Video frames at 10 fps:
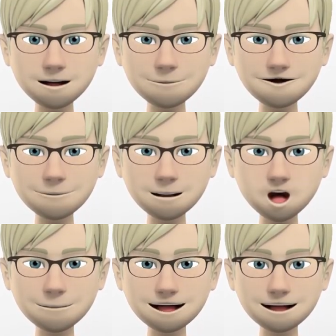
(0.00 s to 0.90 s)
starter
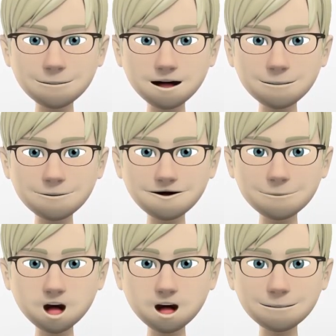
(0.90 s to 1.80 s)
lever to the initial
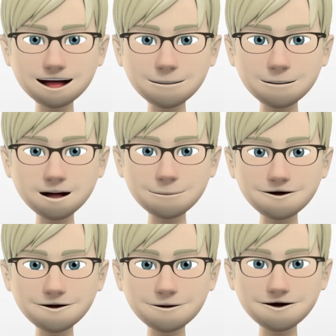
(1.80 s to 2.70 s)
position,
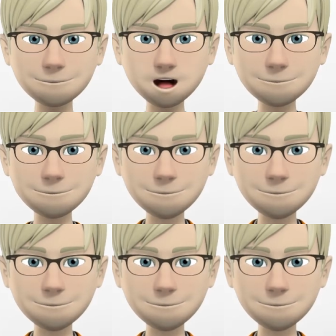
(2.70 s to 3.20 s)
letting it breathe,